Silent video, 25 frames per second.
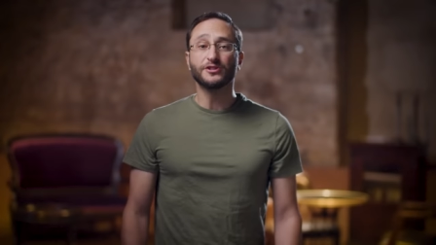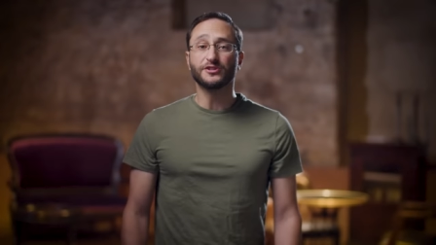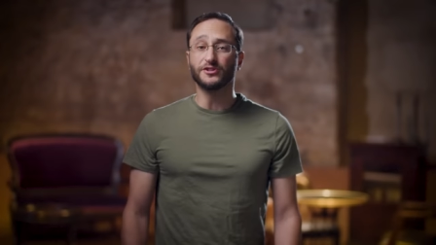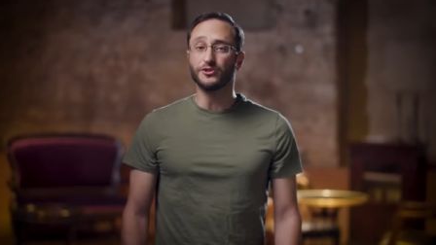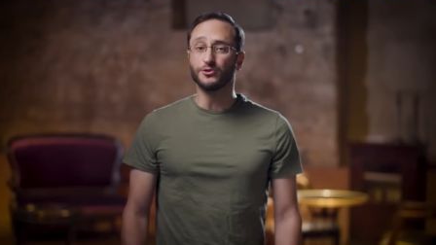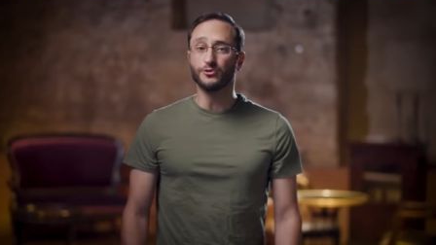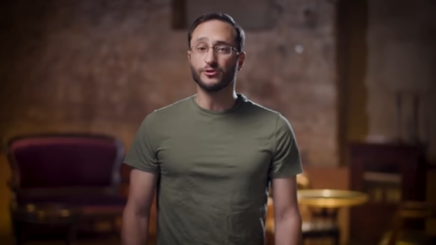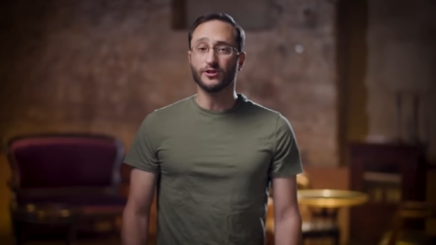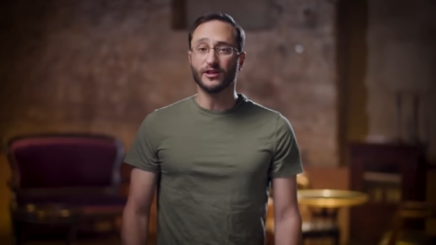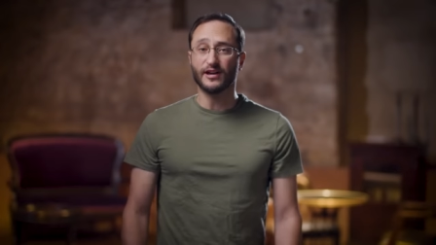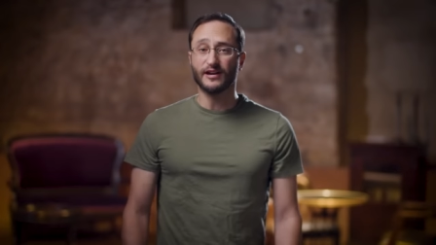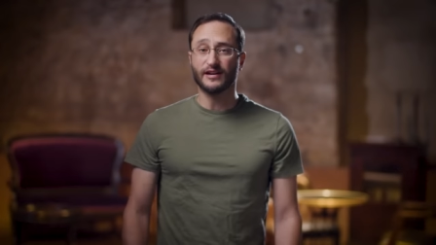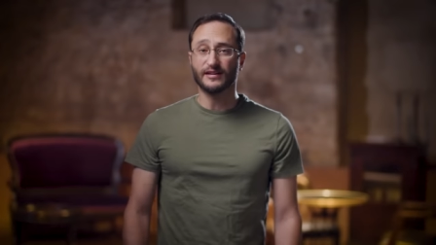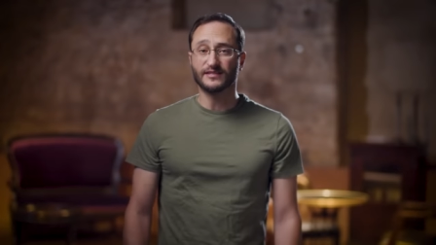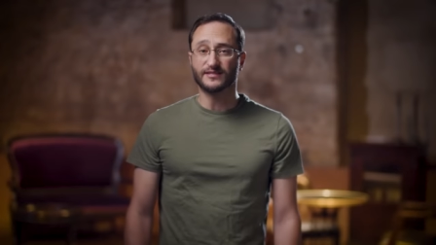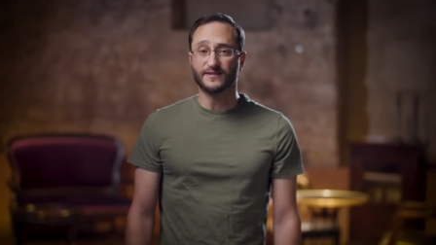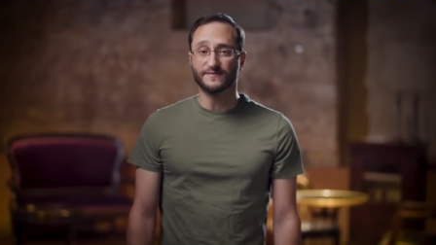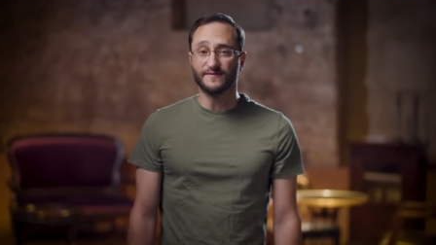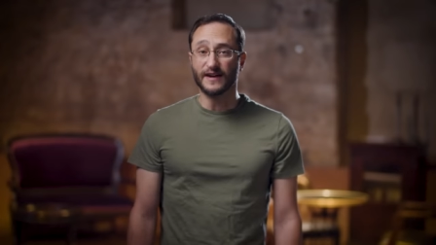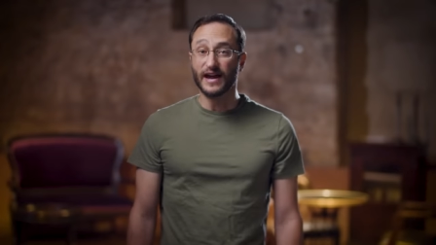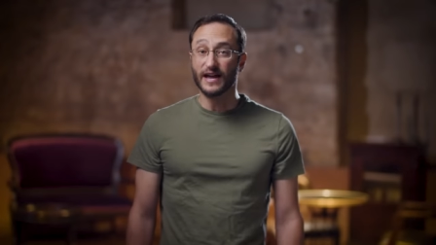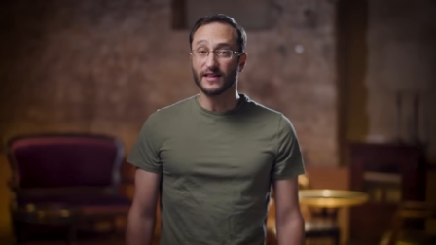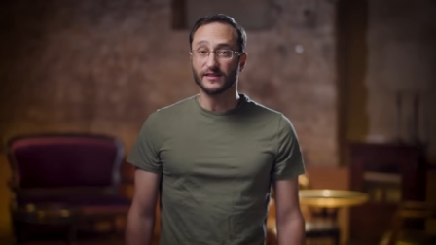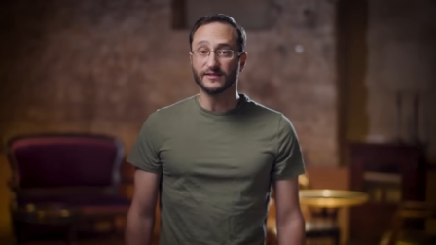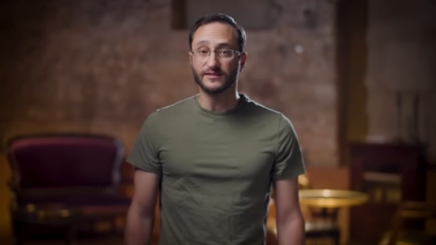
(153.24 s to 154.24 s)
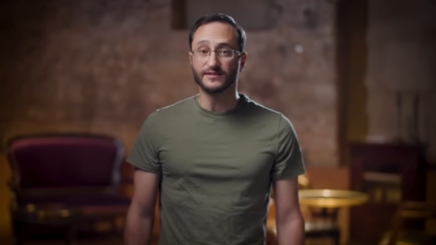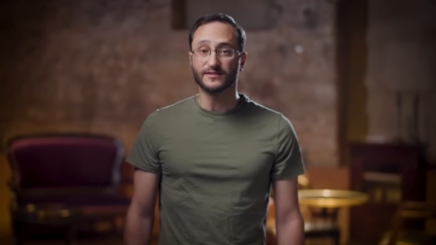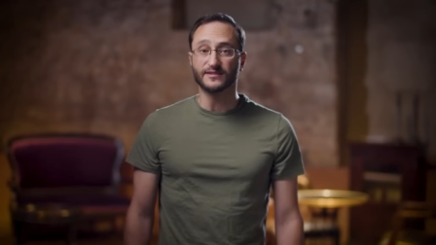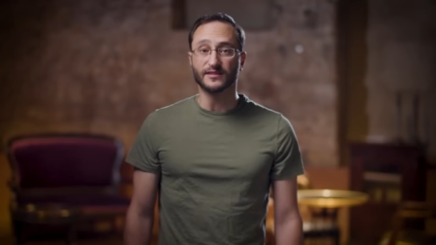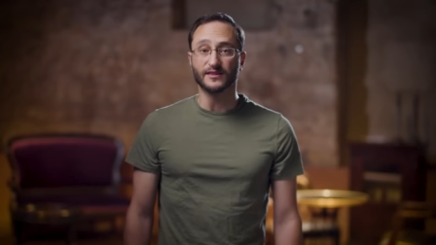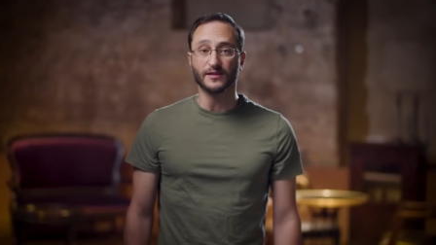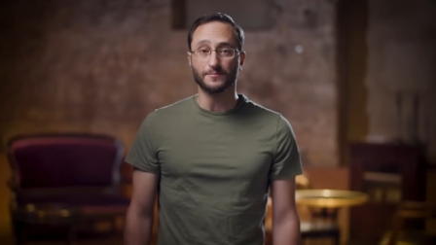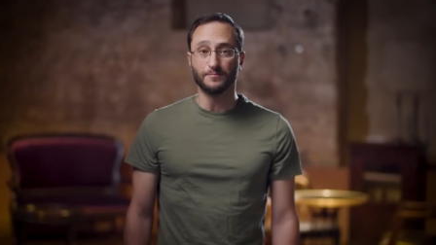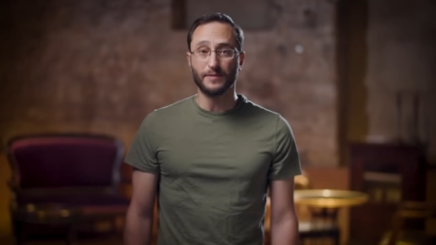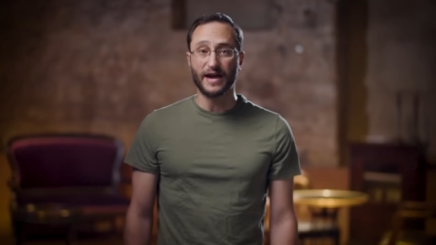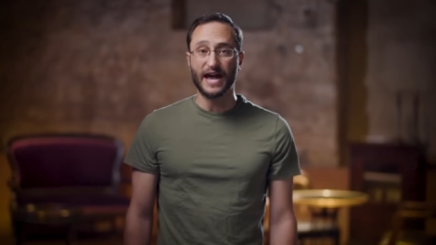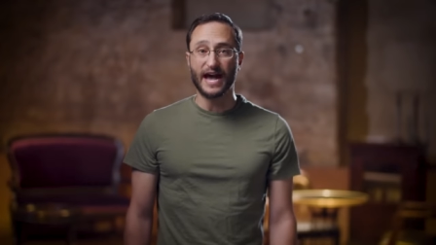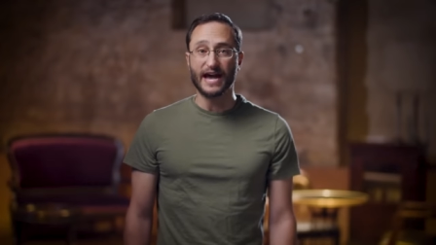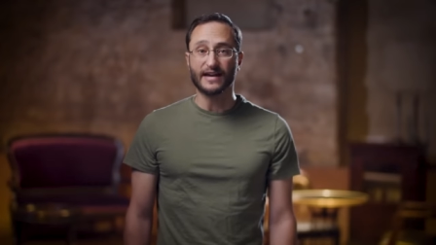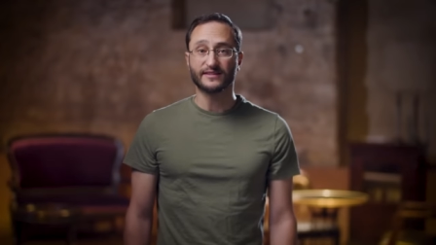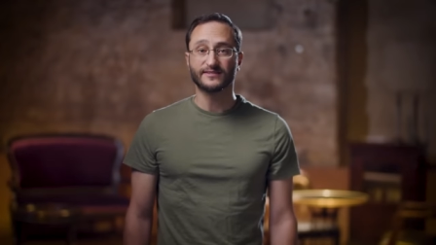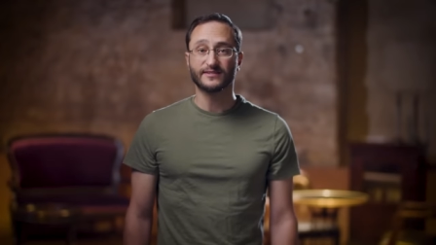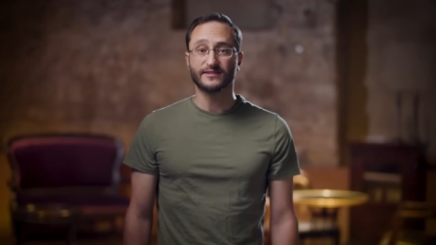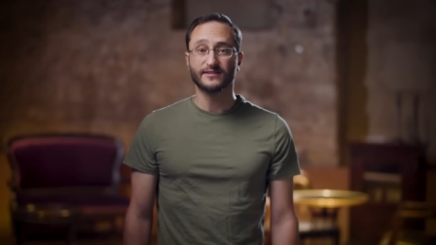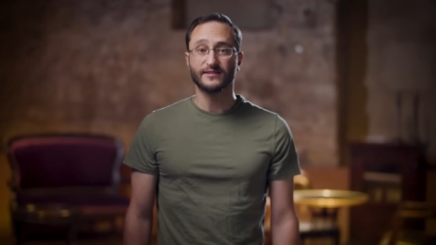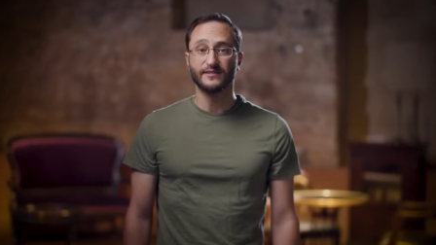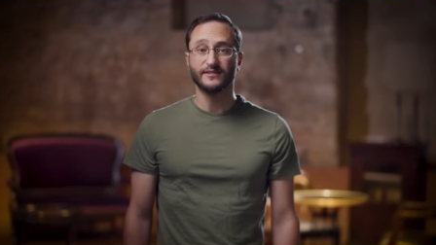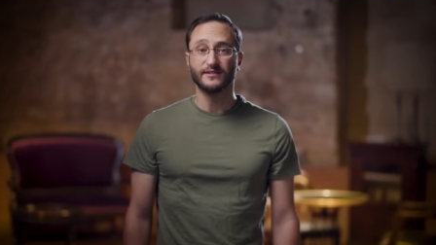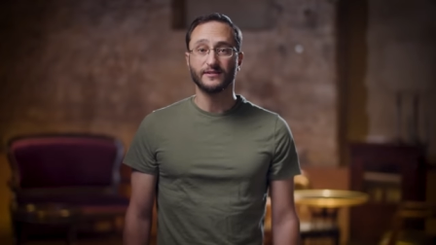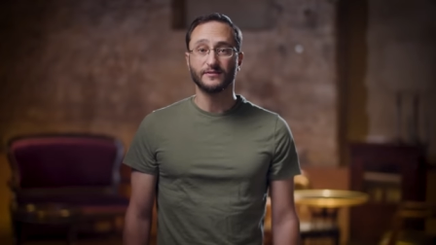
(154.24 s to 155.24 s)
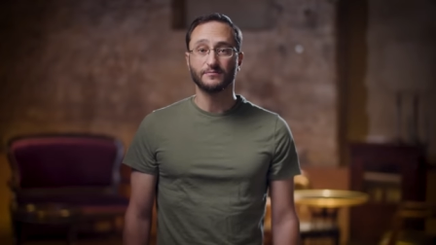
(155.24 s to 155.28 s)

had utilized violence in the past,